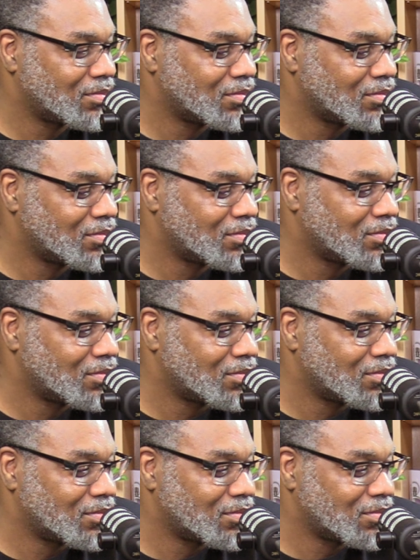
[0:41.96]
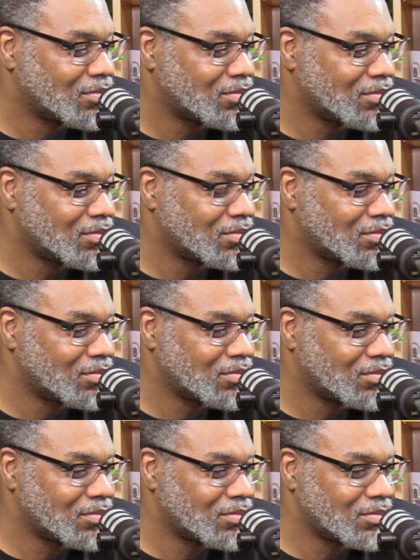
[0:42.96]

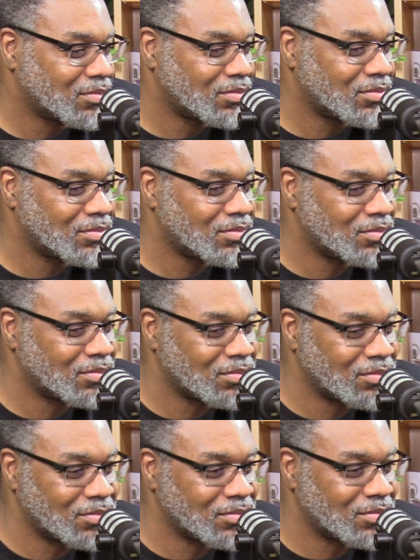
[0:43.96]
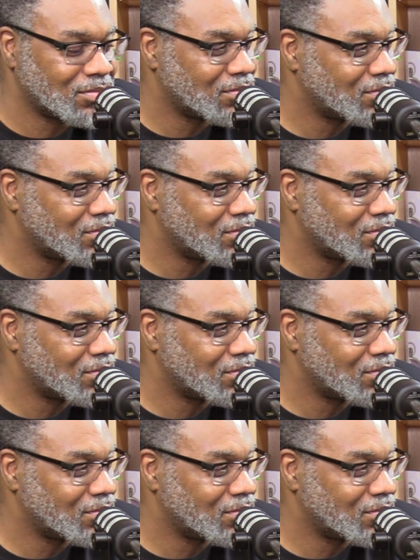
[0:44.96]
[no speech]